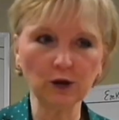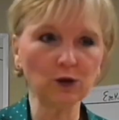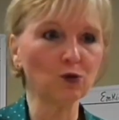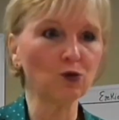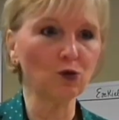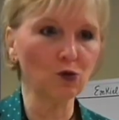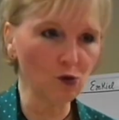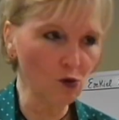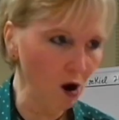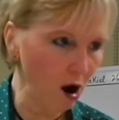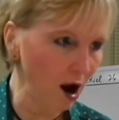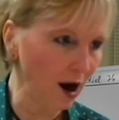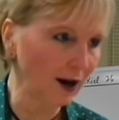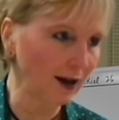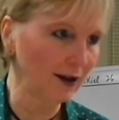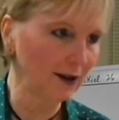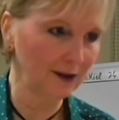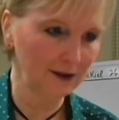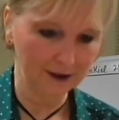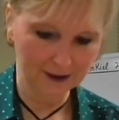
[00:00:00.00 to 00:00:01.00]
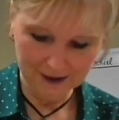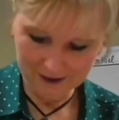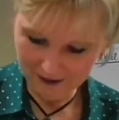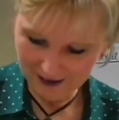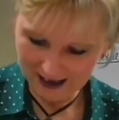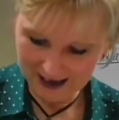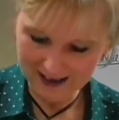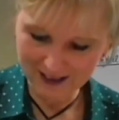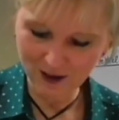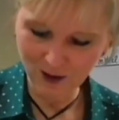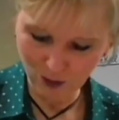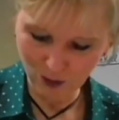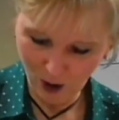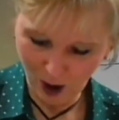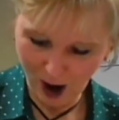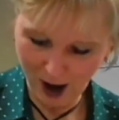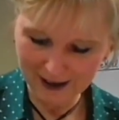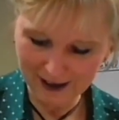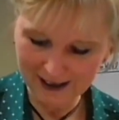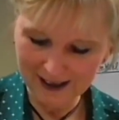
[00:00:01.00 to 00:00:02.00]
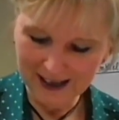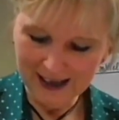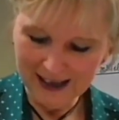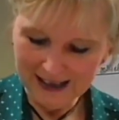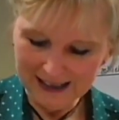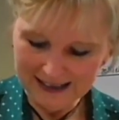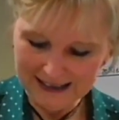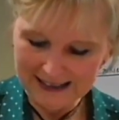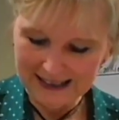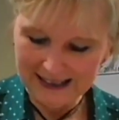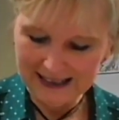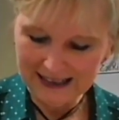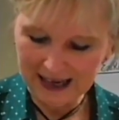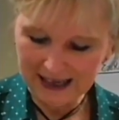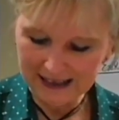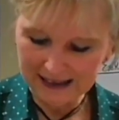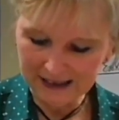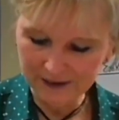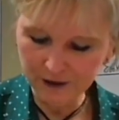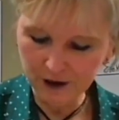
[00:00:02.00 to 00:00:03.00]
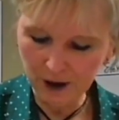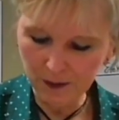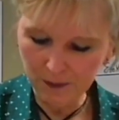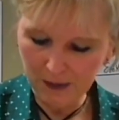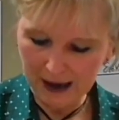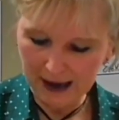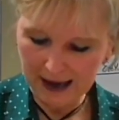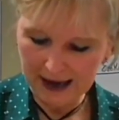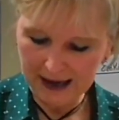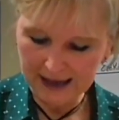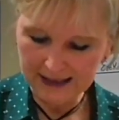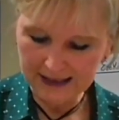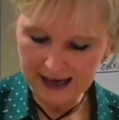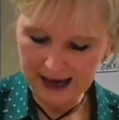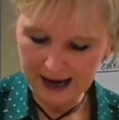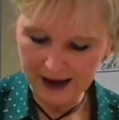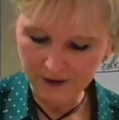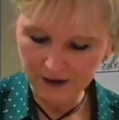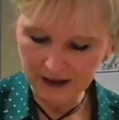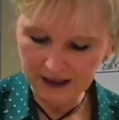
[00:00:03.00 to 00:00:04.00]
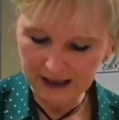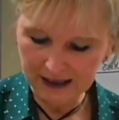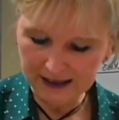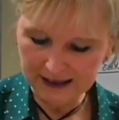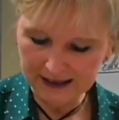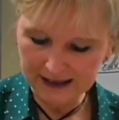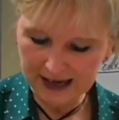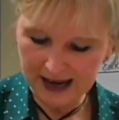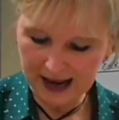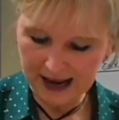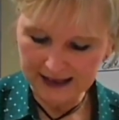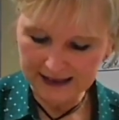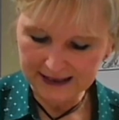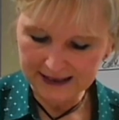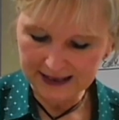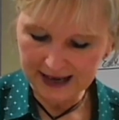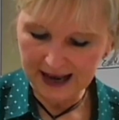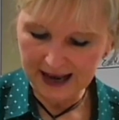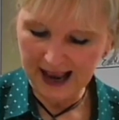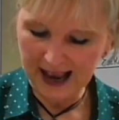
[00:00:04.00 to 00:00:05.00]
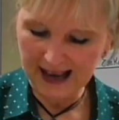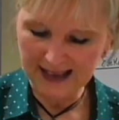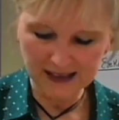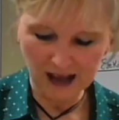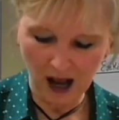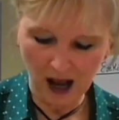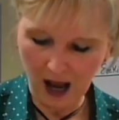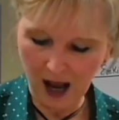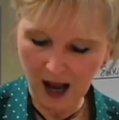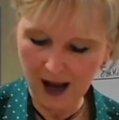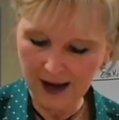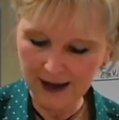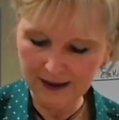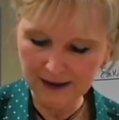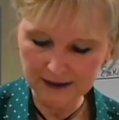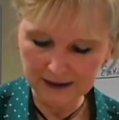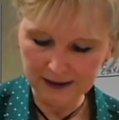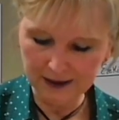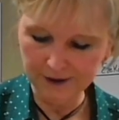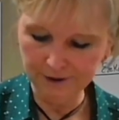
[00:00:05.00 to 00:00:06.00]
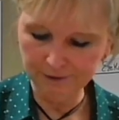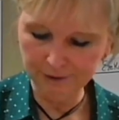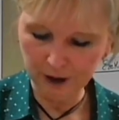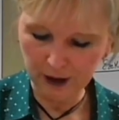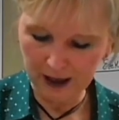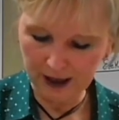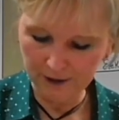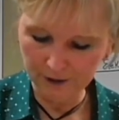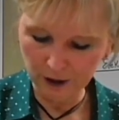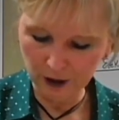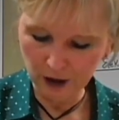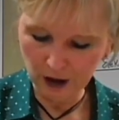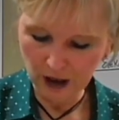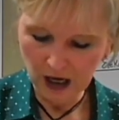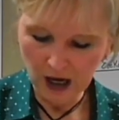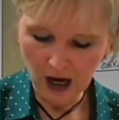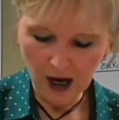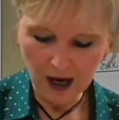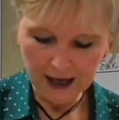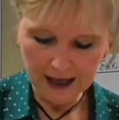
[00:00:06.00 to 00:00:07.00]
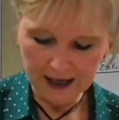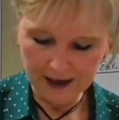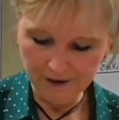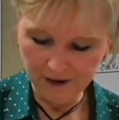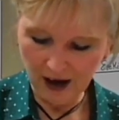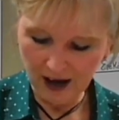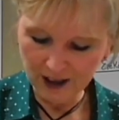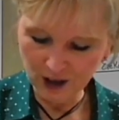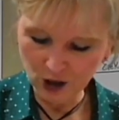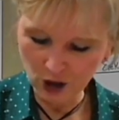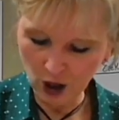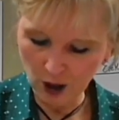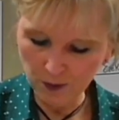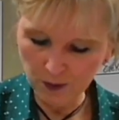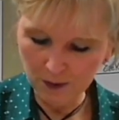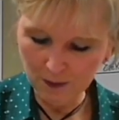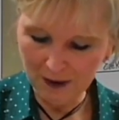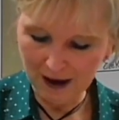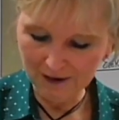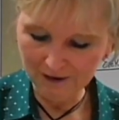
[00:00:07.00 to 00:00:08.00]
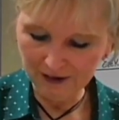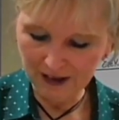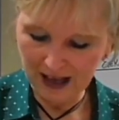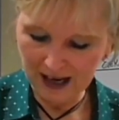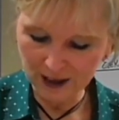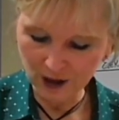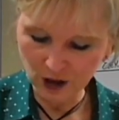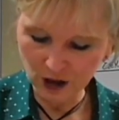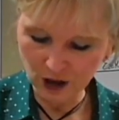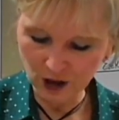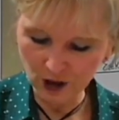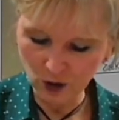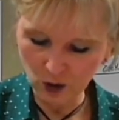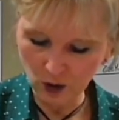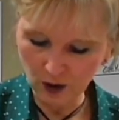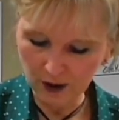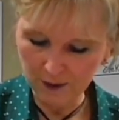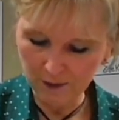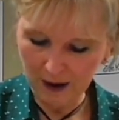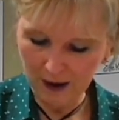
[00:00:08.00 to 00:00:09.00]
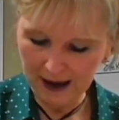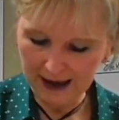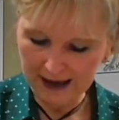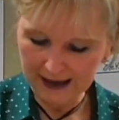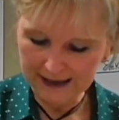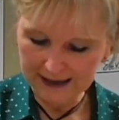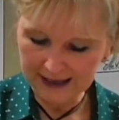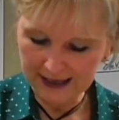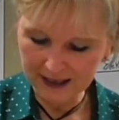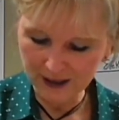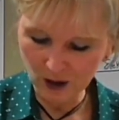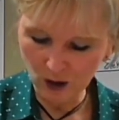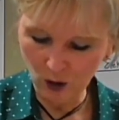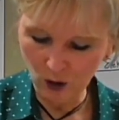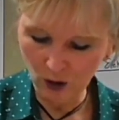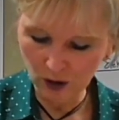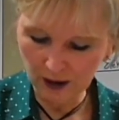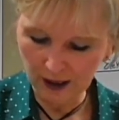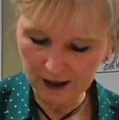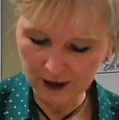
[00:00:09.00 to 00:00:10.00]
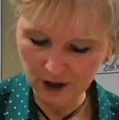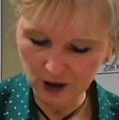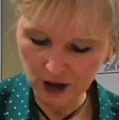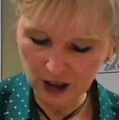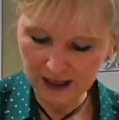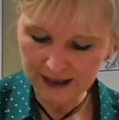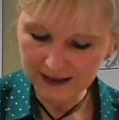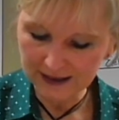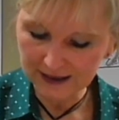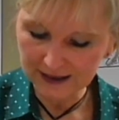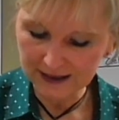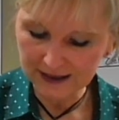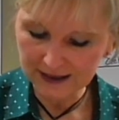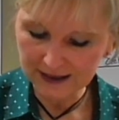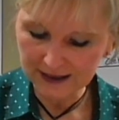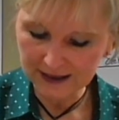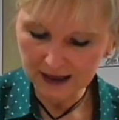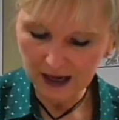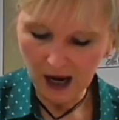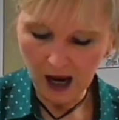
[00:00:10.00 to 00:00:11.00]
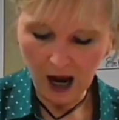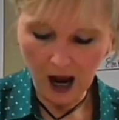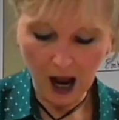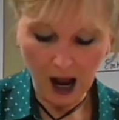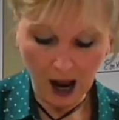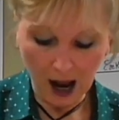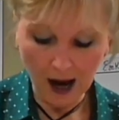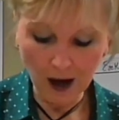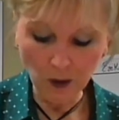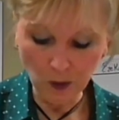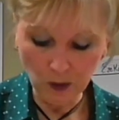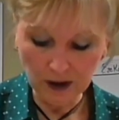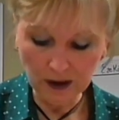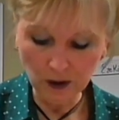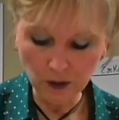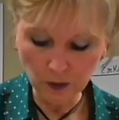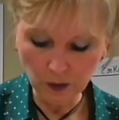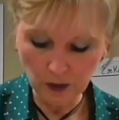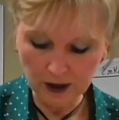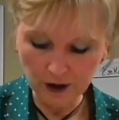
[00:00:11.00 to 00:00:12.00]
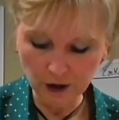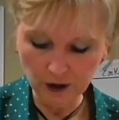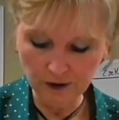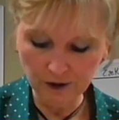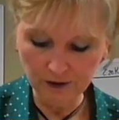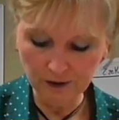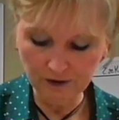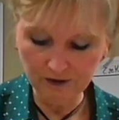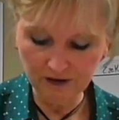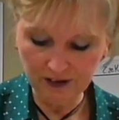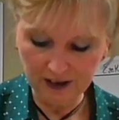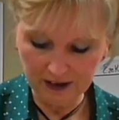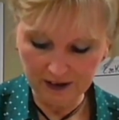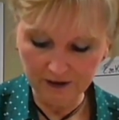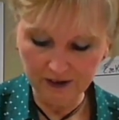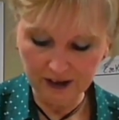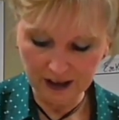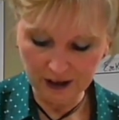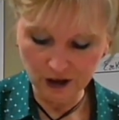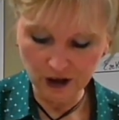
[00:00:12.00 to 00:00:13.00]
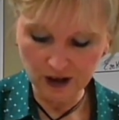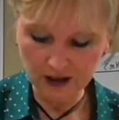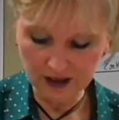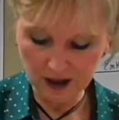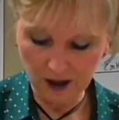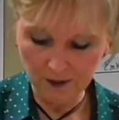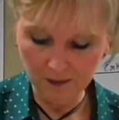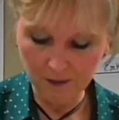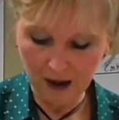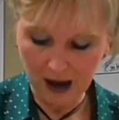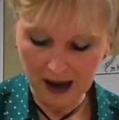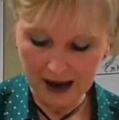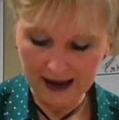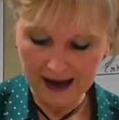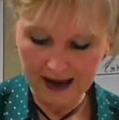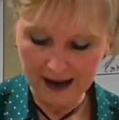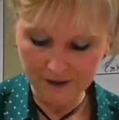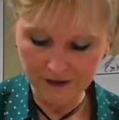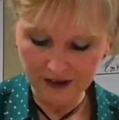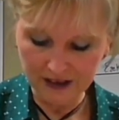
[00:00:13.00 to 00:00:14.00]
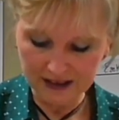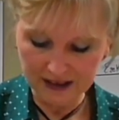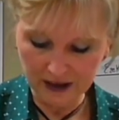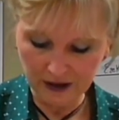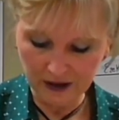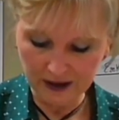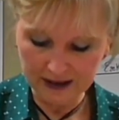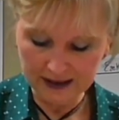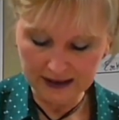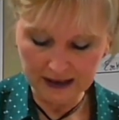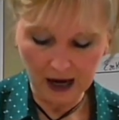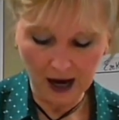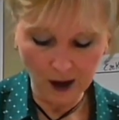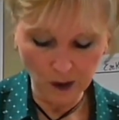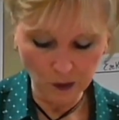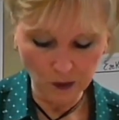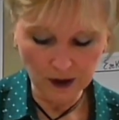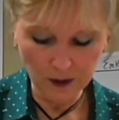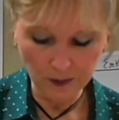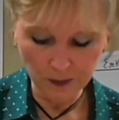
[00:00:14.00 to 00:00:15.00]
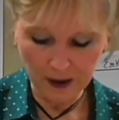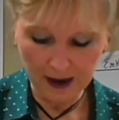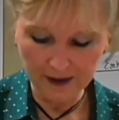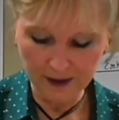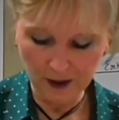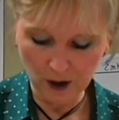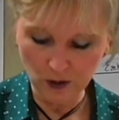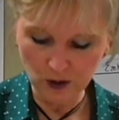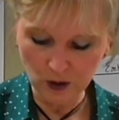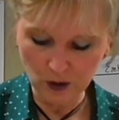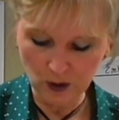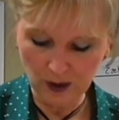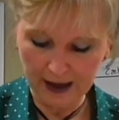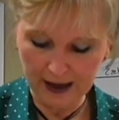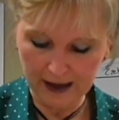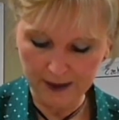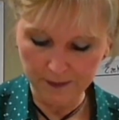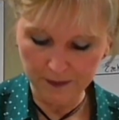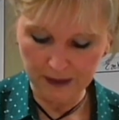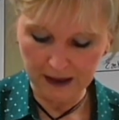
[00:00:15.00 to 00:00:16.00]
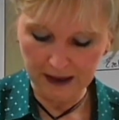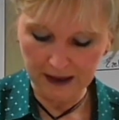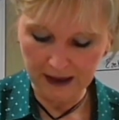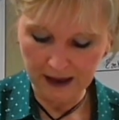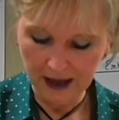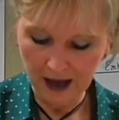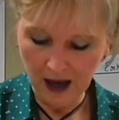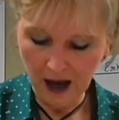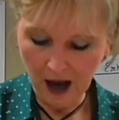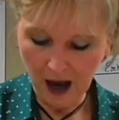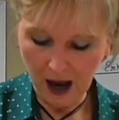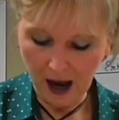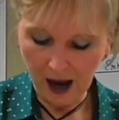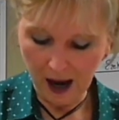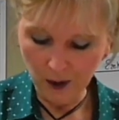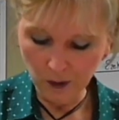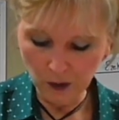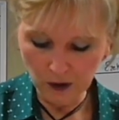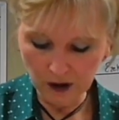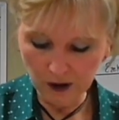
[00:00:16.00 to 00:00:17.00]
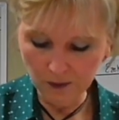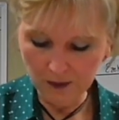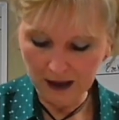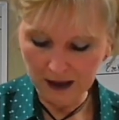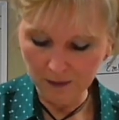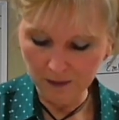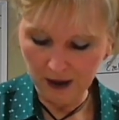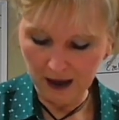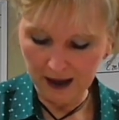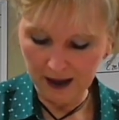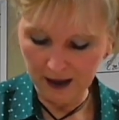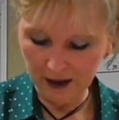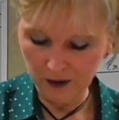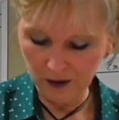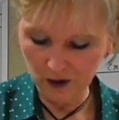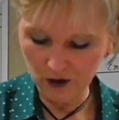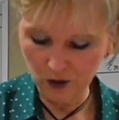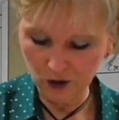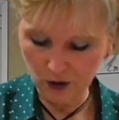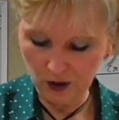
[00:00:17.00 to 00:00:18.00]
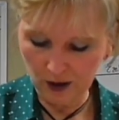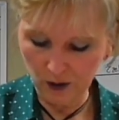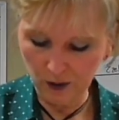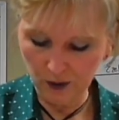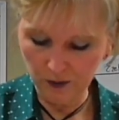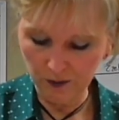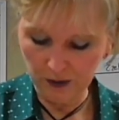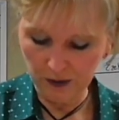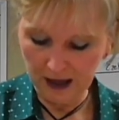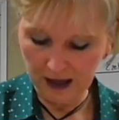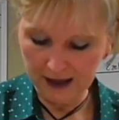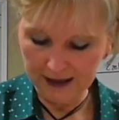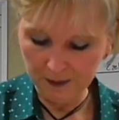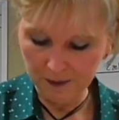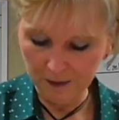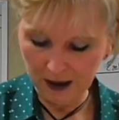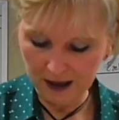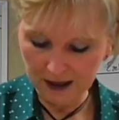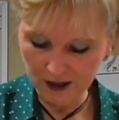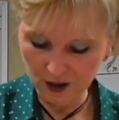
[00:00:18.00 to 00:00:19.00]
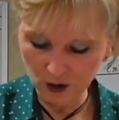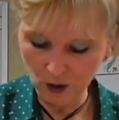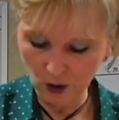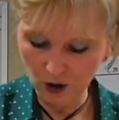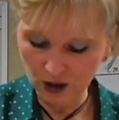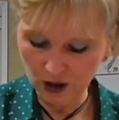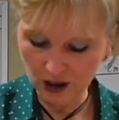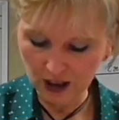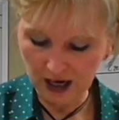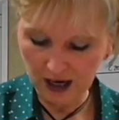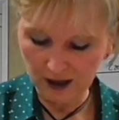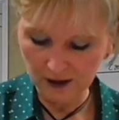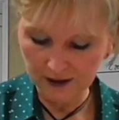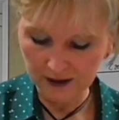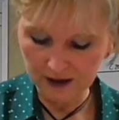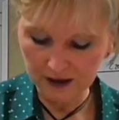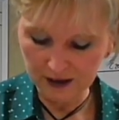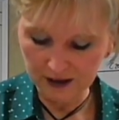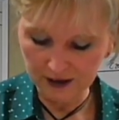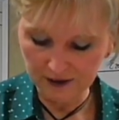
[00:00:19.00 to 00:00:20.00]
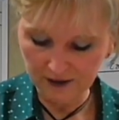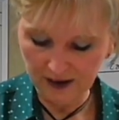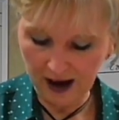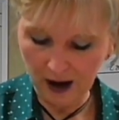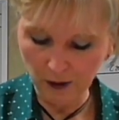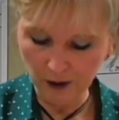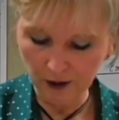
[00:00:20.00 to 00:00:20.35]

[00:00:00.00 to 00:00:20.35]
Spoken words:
rock. Right, the rock. Indeed, I lift up my hand to heaven and say, as I live forever, if I sharpen my flashing sword and my hand takes hold on justice, I will render vengeance on my adversaries, and I will pay those who hate me. I will make my arrows drunk with blood, and my sword shall devour